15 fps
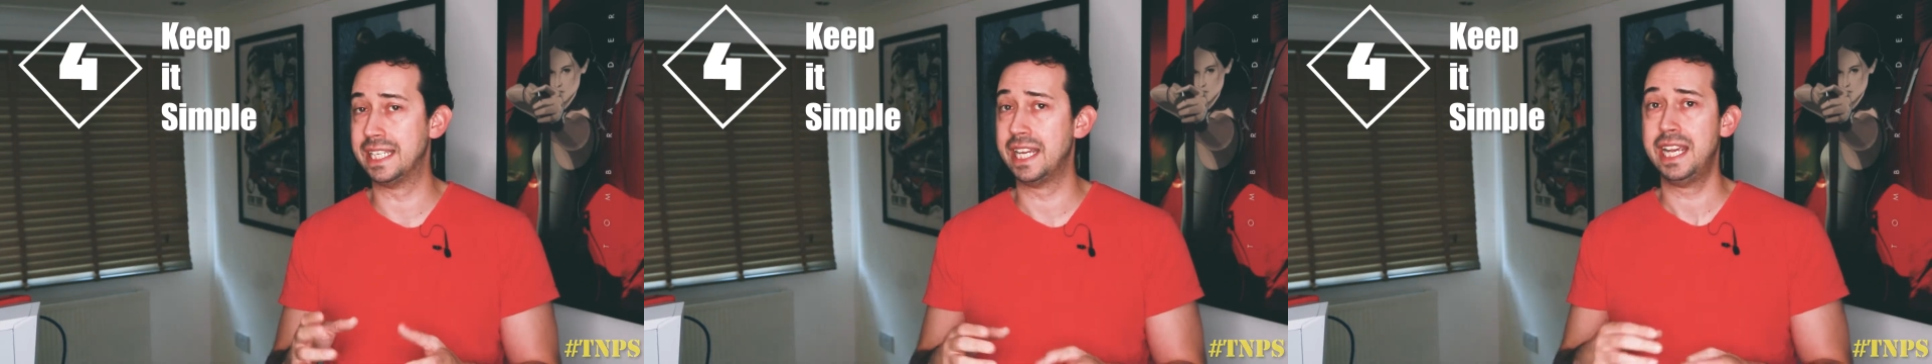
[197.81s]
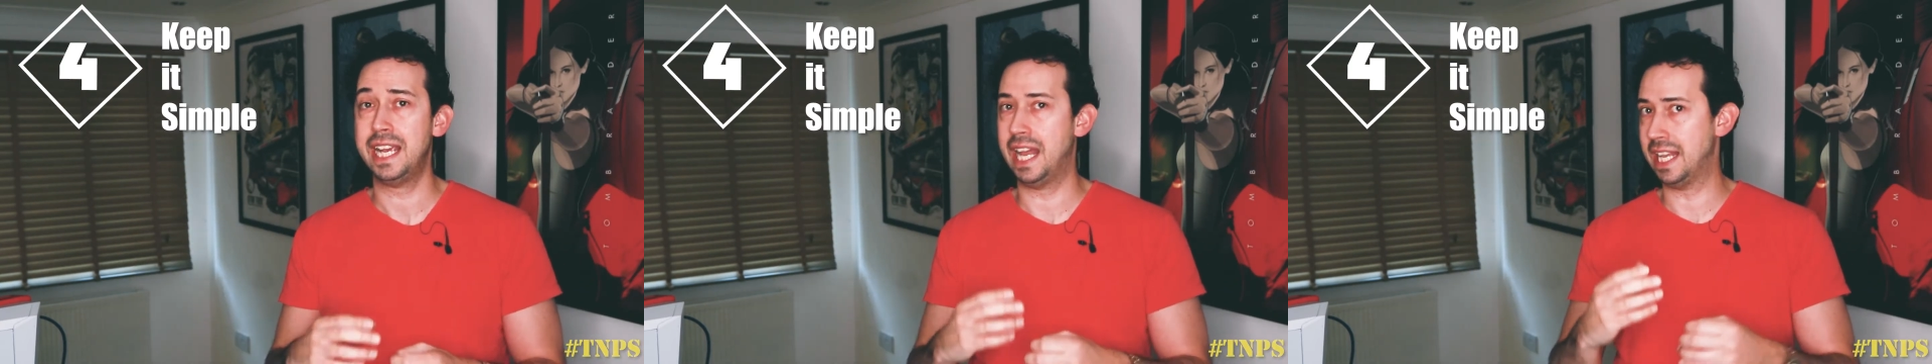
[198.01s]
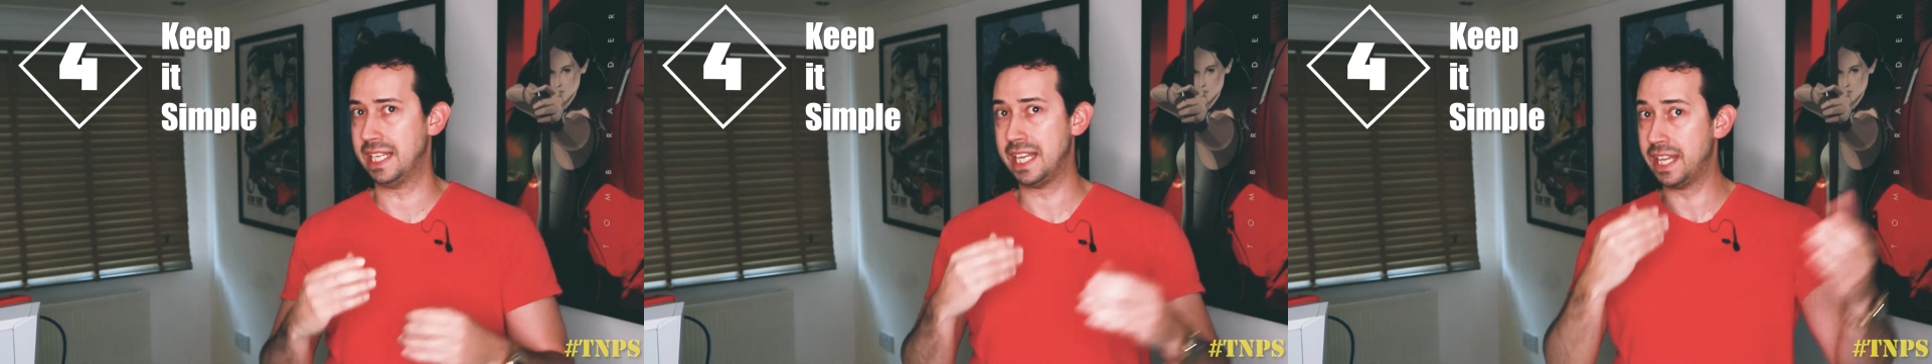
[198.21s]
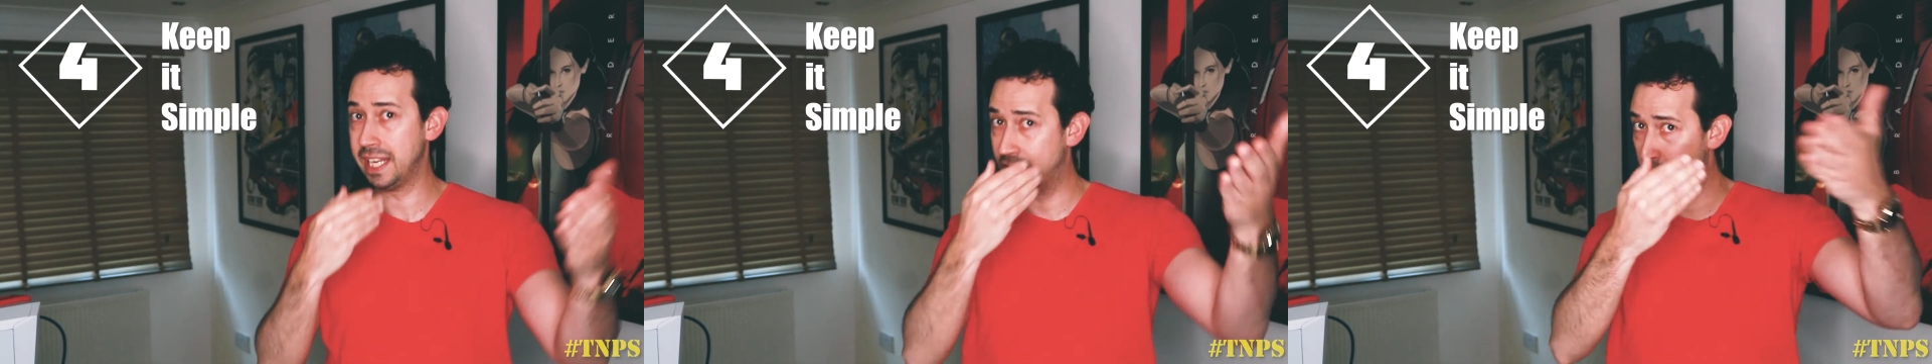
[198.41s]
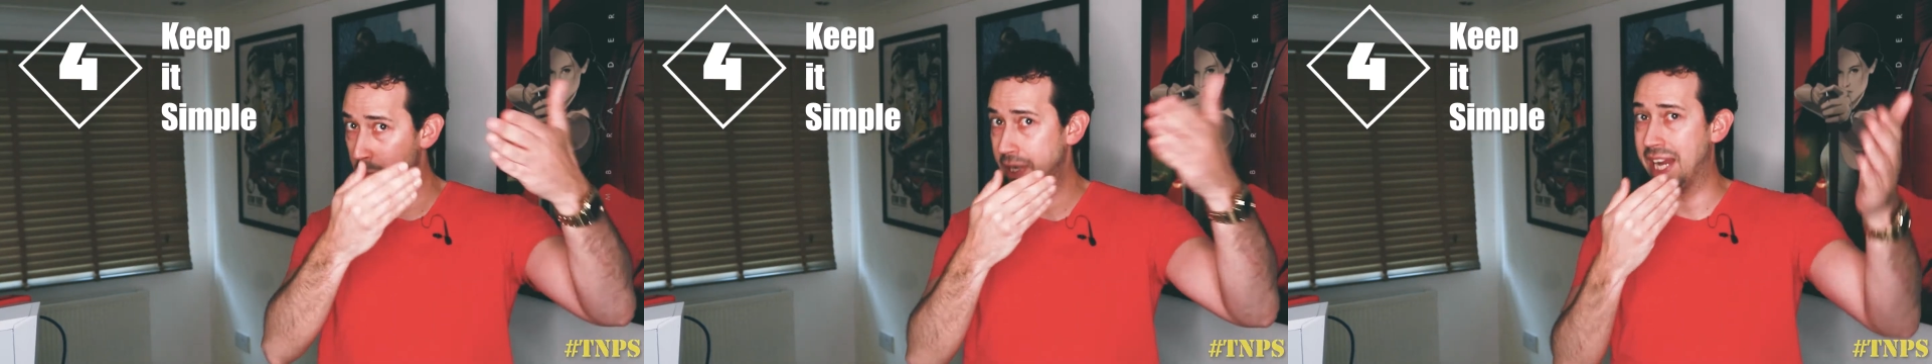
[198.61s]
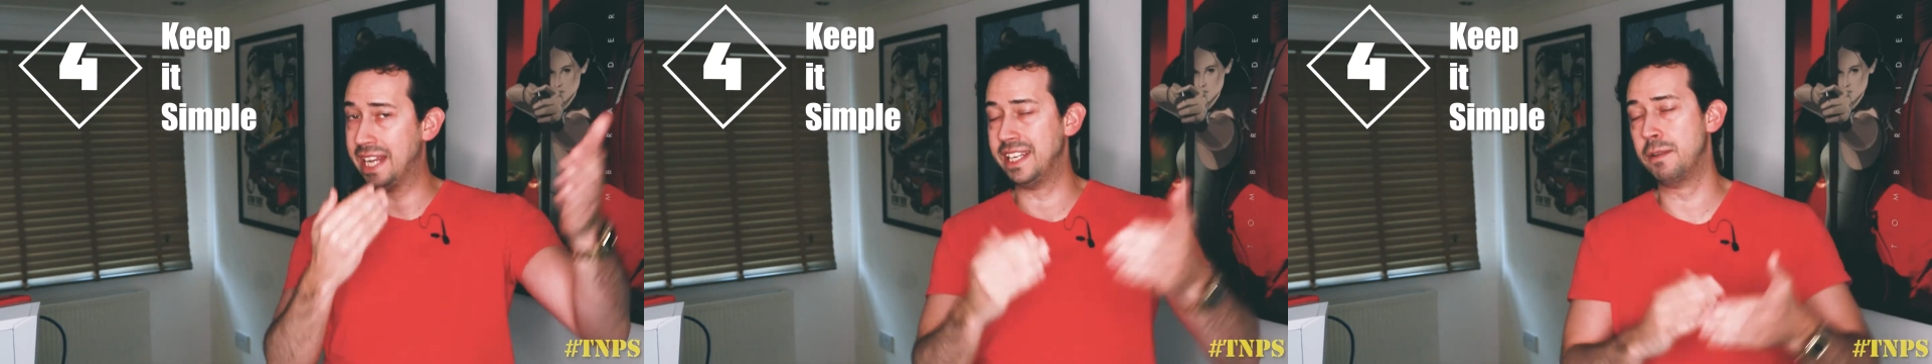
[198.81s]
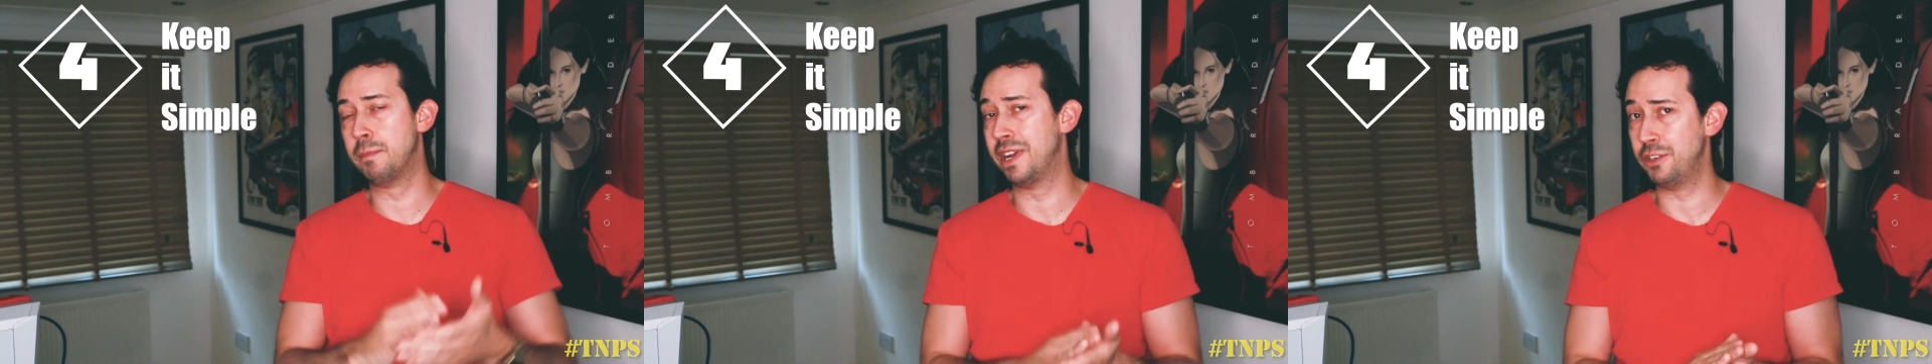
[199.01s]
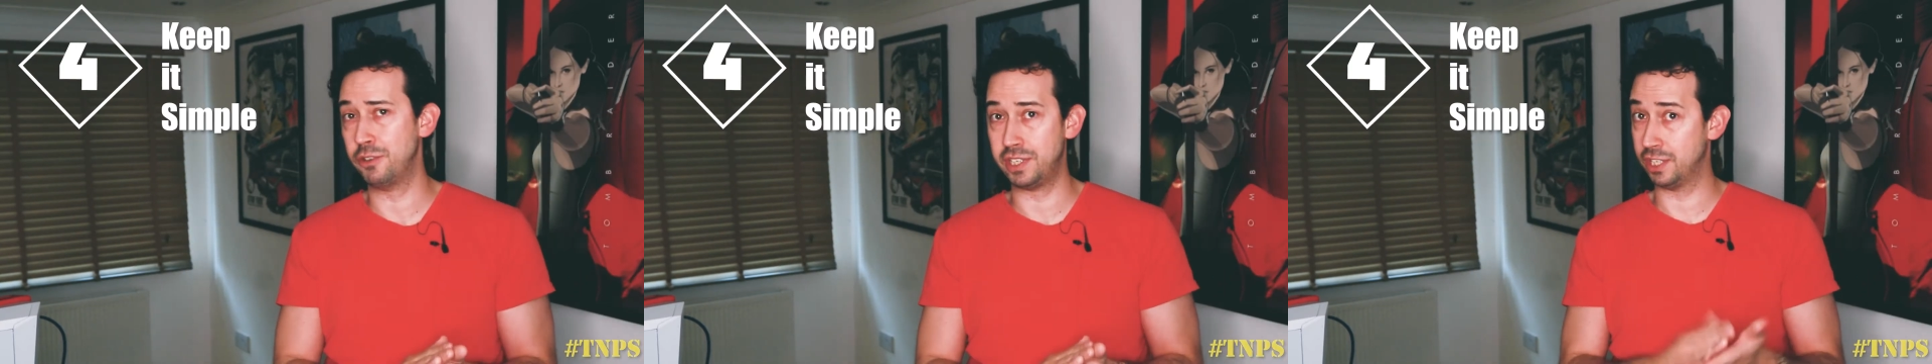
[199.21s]
and there's nothing complicated
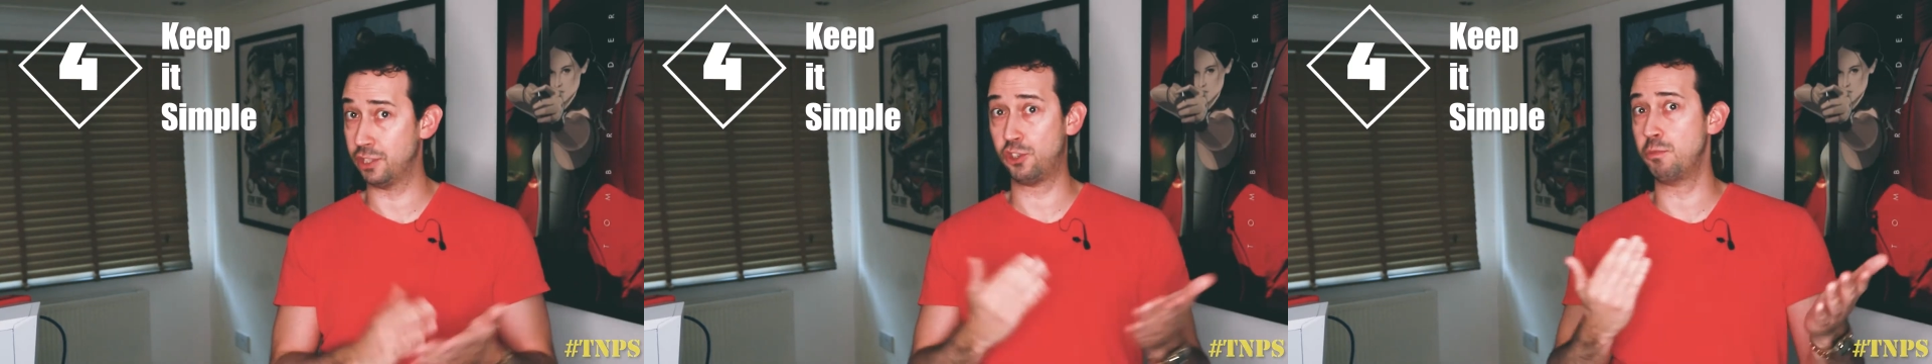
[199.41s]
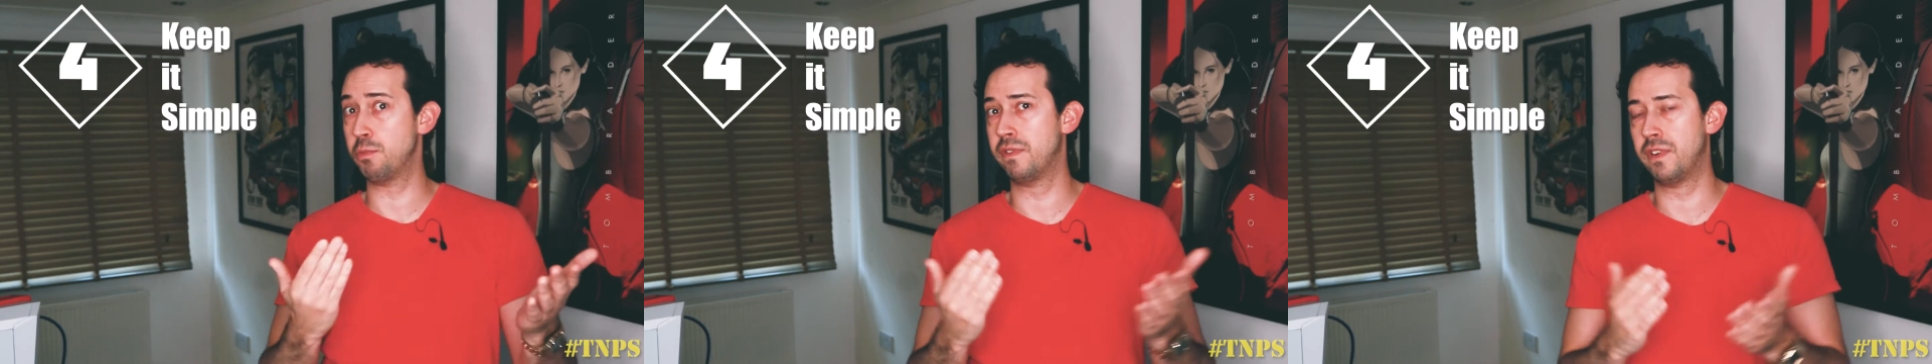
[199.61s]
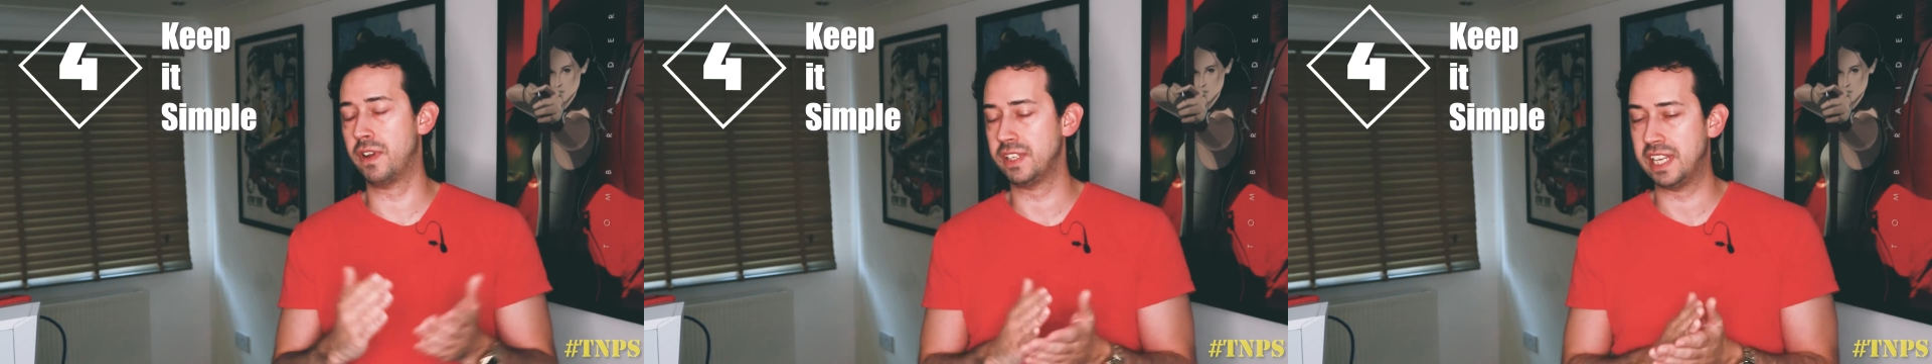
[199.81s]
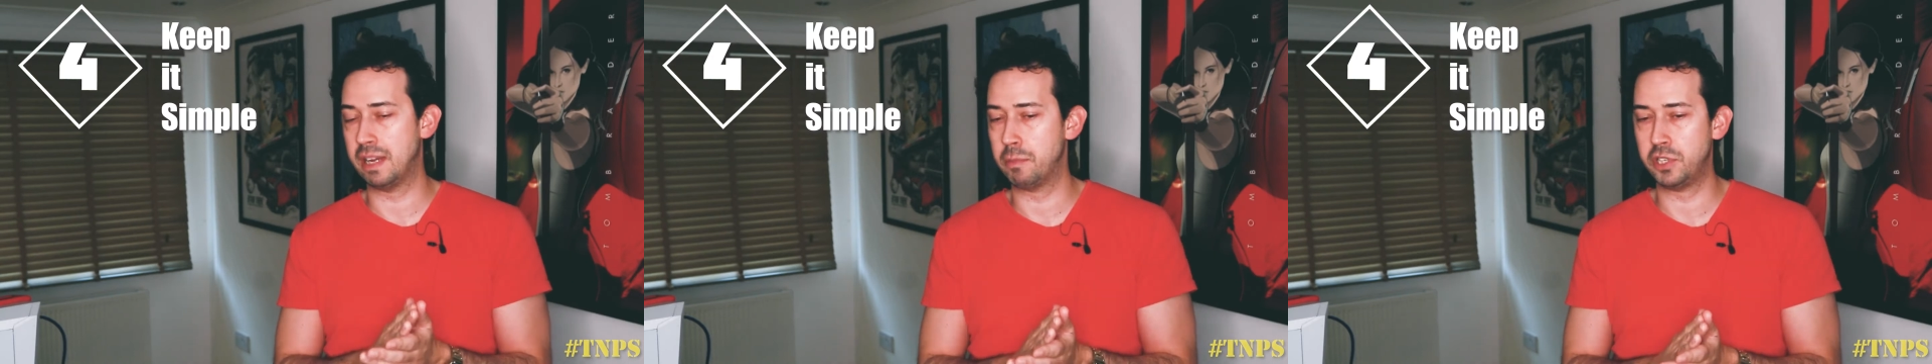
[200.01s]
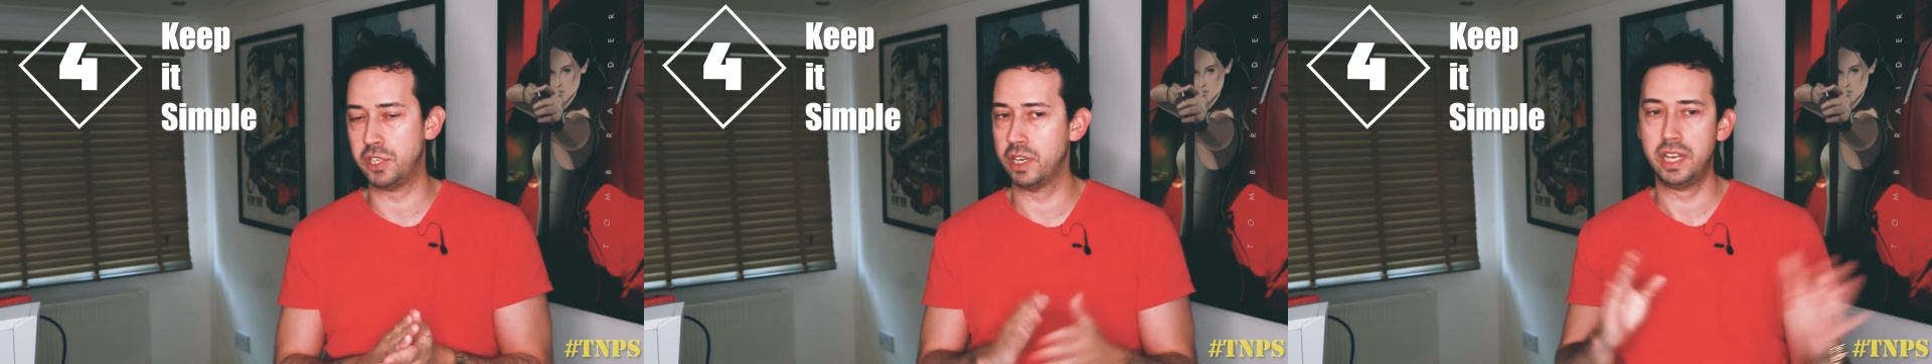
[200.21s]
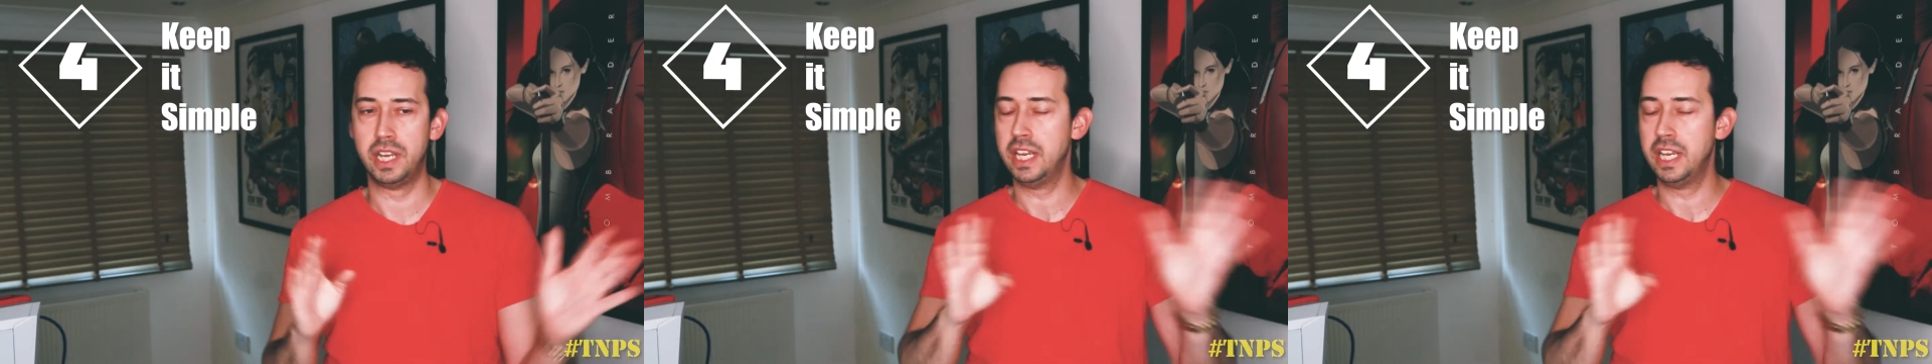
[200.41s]
about using a super fast aperture.